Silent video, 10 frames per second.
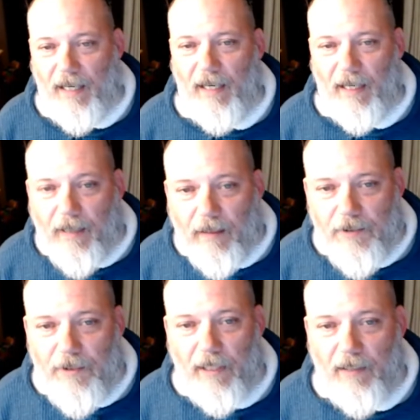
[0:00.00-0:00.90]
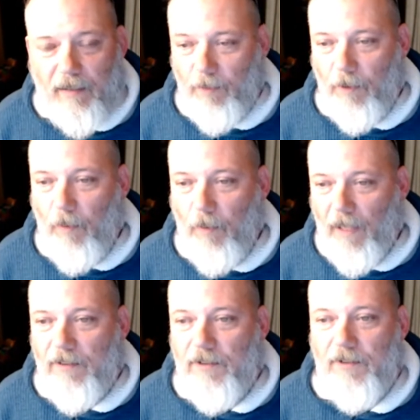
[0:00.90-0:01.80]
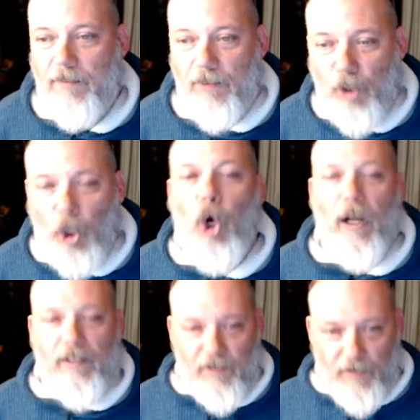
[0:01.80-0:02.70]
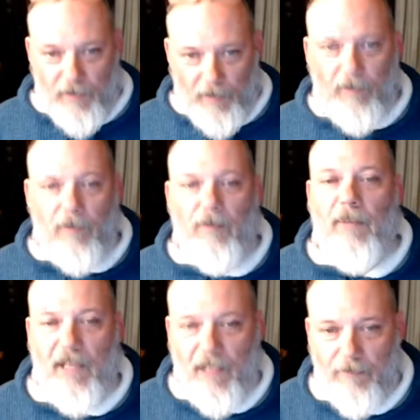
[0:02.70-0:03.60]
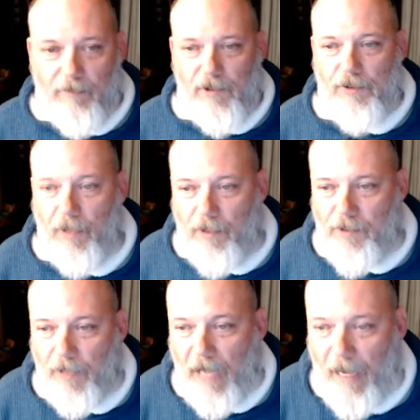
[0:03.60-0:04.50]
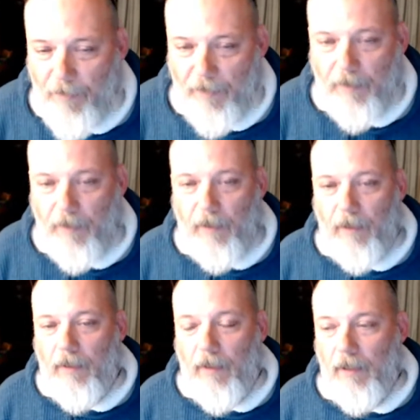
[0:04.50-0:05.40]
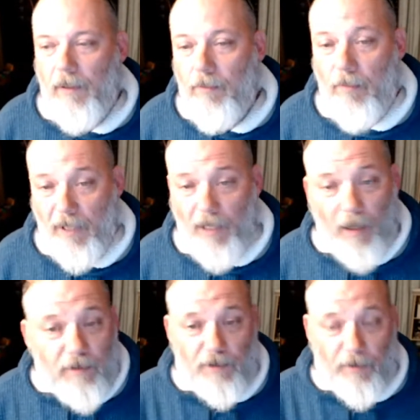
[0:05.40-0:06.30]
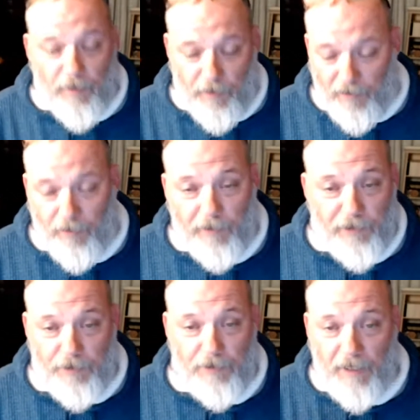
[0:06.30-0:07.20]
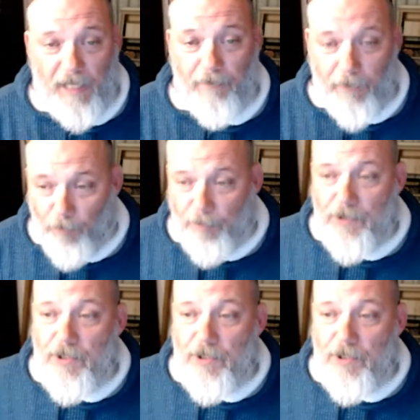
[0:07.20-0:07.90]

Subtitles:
understand that it requires some cost to make infrastructure happen. But I also think that we shouldn't have an open